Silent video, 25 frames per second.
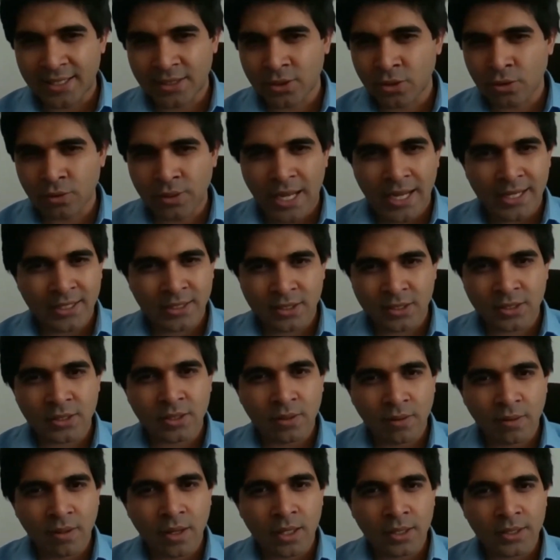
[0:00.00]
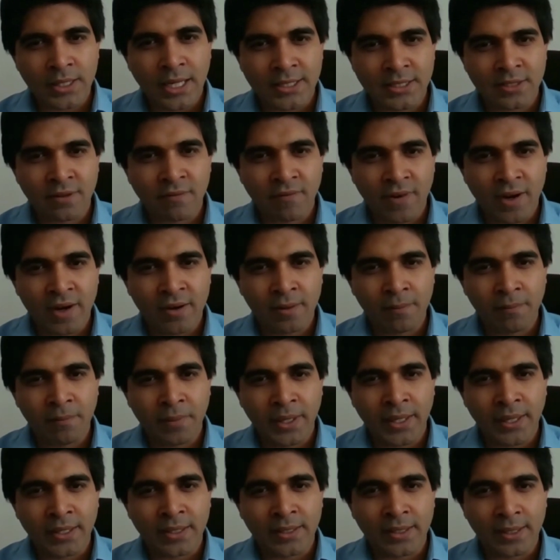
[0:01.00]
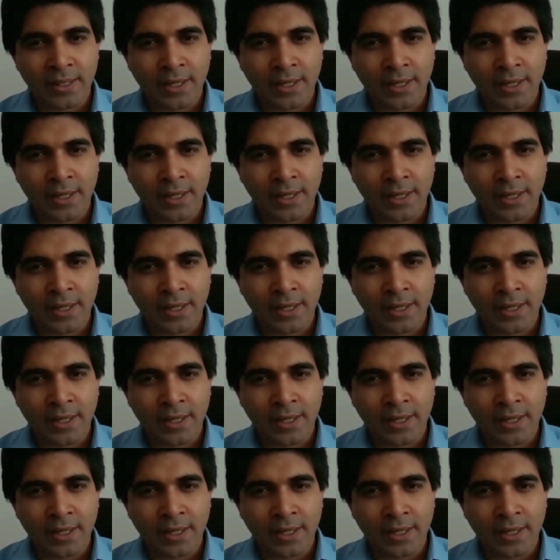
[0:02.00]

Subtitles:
So that's a very big